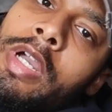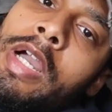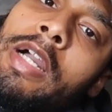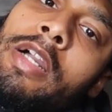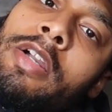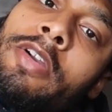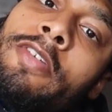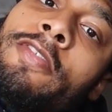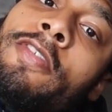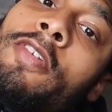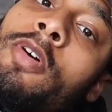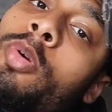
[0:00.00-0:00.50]
I
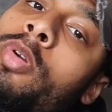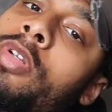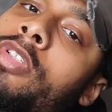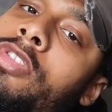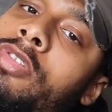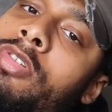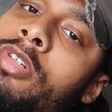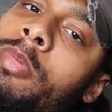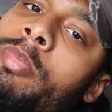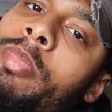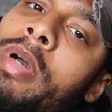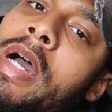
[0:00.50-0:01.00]
could focus
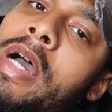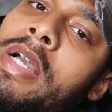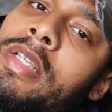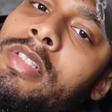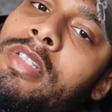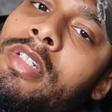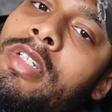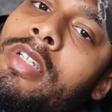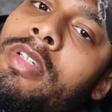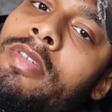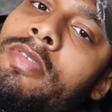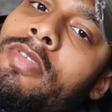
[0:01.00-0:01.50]
on the
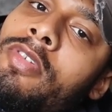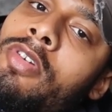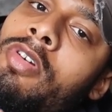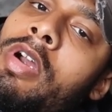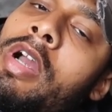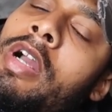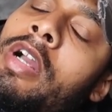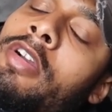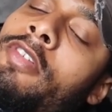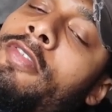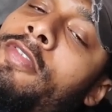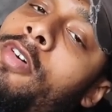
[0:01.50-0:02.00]
positive or
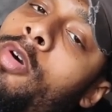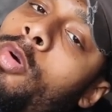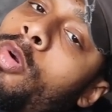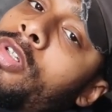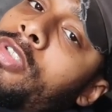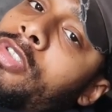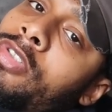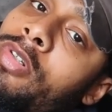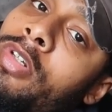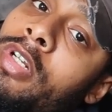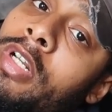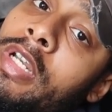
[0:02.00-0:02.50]
I could
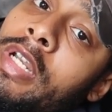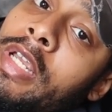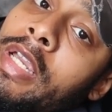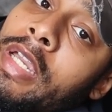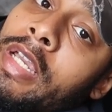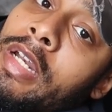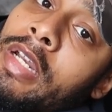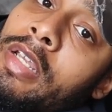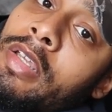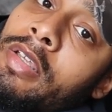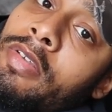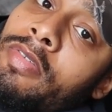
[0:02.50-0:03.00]
focus on the
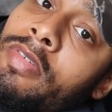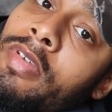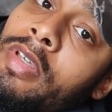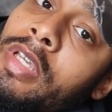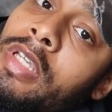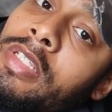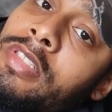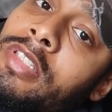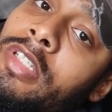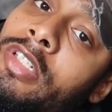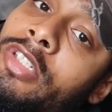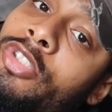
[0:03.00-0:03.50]
negative.
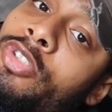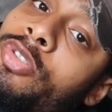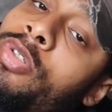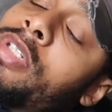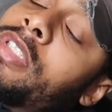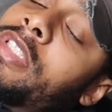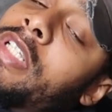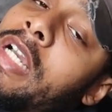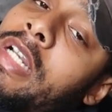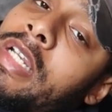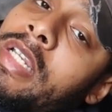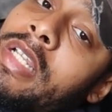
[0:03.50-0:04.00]
It's a
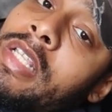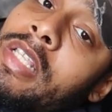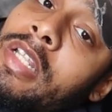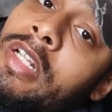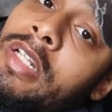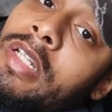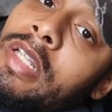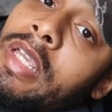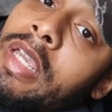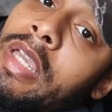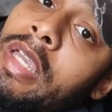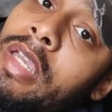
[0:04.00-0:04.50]
choice at the end of the
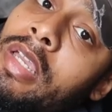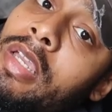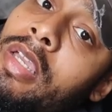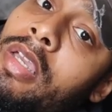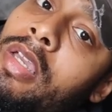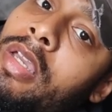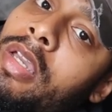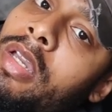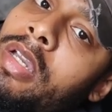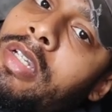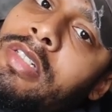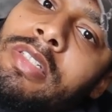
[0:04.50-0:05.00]
day,
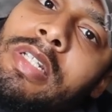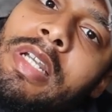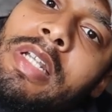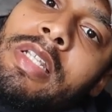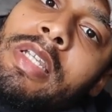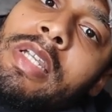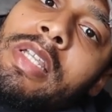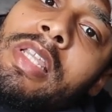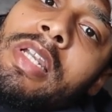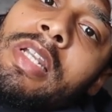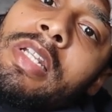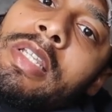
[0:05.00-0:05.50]
because at
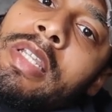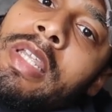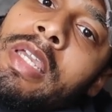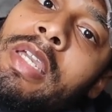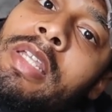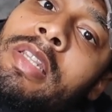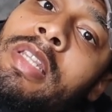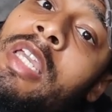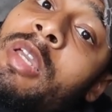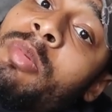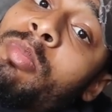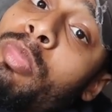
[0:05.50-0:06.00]
the end of the day,
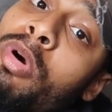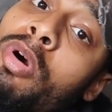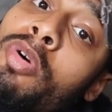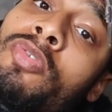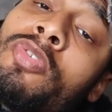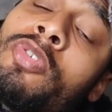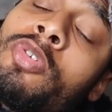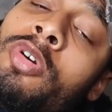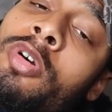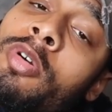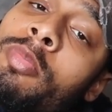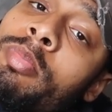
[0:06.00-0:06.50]
they
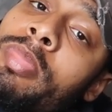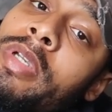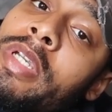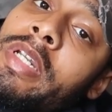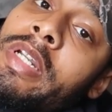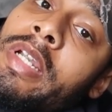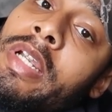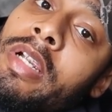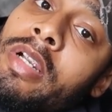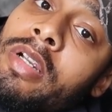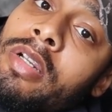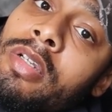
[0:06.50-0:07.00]
both gonna be
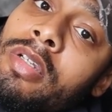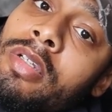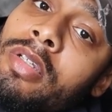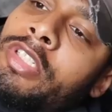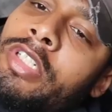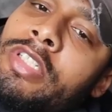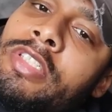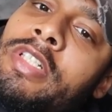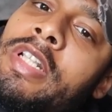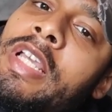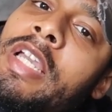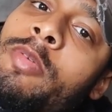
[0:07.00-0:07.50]
there.
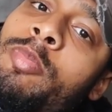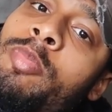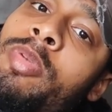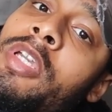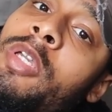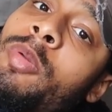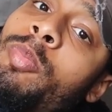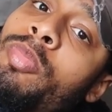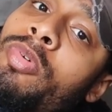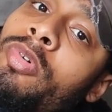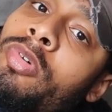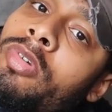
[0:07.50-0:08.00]
Just like
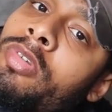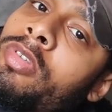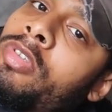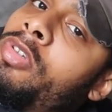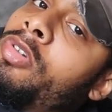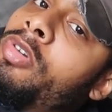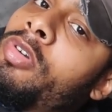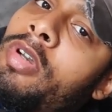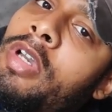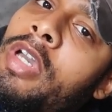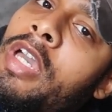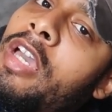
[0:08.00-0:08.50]
people,
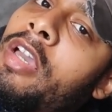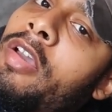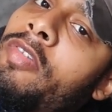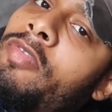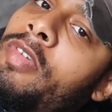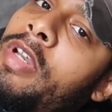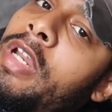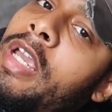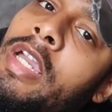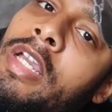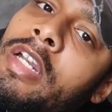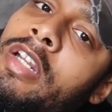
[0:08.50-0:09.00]
you're gonna have
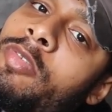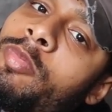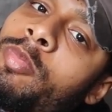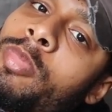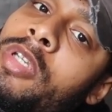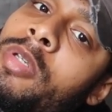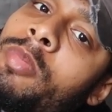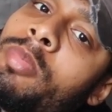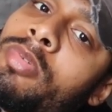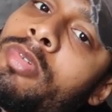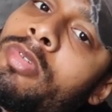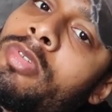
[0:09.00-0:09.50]
negative
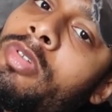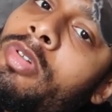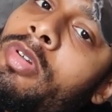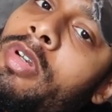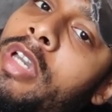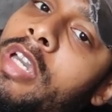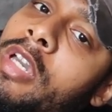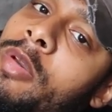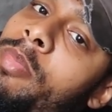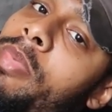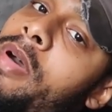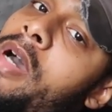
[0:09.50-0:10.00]
people, you're
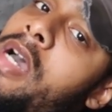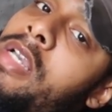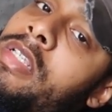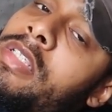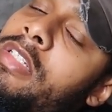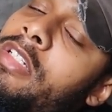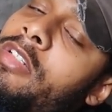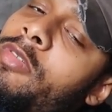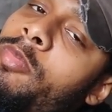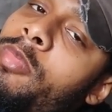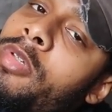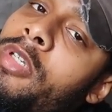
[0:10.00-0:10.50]
gonna have
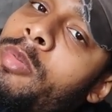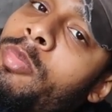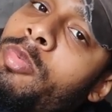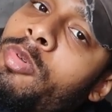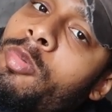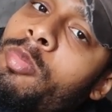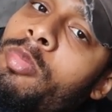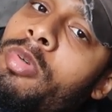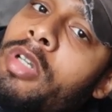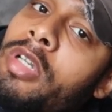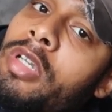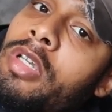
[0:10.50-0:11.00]
positive
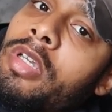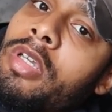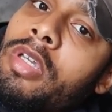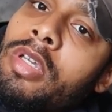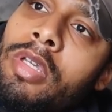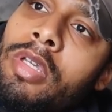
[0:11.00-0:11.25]
people, but